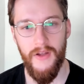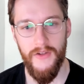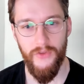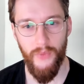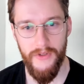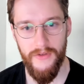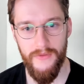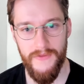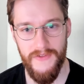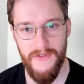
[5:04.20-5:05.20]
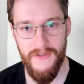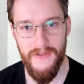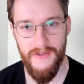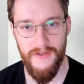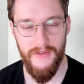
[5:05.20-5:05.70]
So where do you
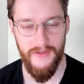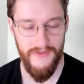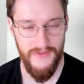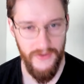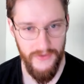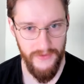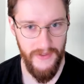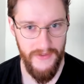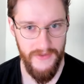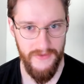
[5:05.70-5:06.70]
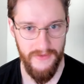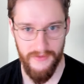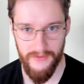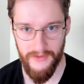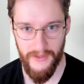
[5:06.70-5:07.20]
see
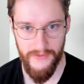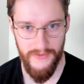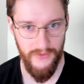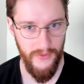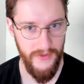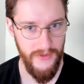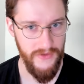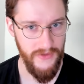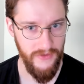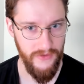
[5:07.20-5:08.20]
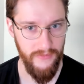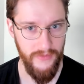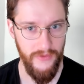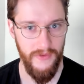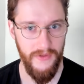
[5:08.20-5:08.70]
centralized cloud storage and
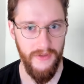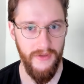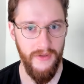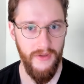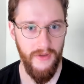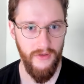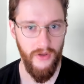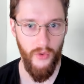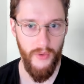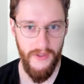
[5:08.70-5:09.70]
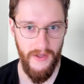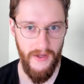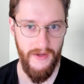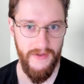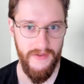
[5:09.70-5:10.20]
computing going
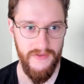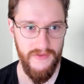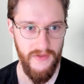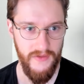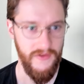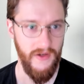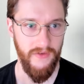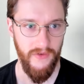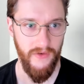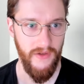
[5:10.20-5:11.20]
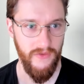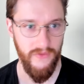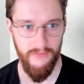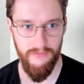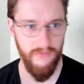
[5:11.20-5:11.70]
as a sector?
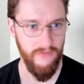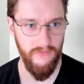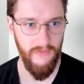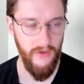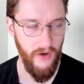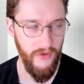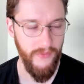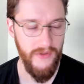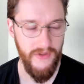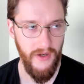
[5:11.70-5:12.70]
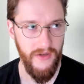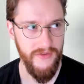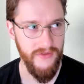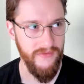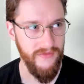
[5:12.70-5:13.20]
And are there any
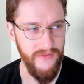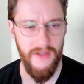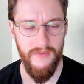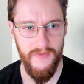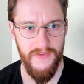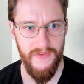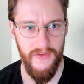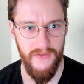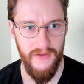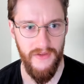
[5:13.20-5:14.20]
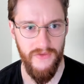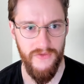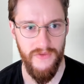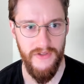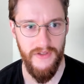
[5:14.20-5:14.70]
kinds of themes that the
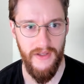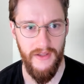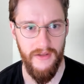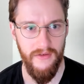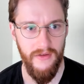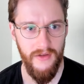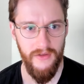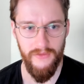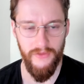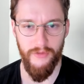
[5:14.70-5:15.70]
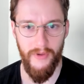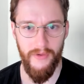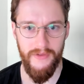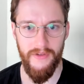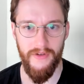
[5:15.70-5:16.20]
industry can learn
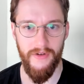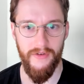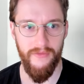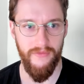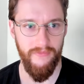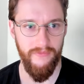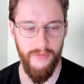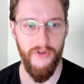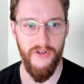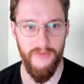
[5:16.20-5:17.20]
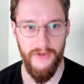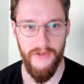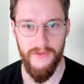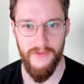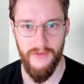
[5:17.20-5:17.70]
about here from your
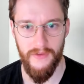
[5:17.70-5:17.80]
experience?